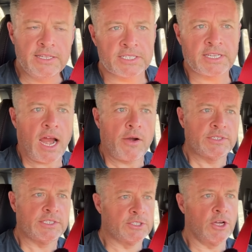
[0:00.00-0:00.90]
this car is
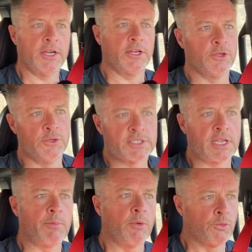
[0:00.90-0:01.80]
designed to do
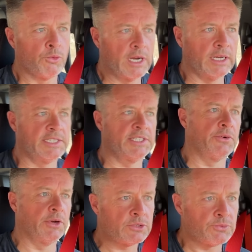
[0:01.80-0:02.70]
some really
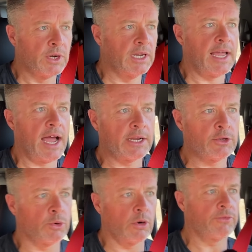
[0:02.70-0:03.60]
serious, really
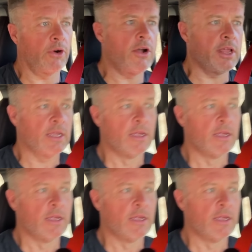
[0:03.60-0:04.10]
hardcore off-roading,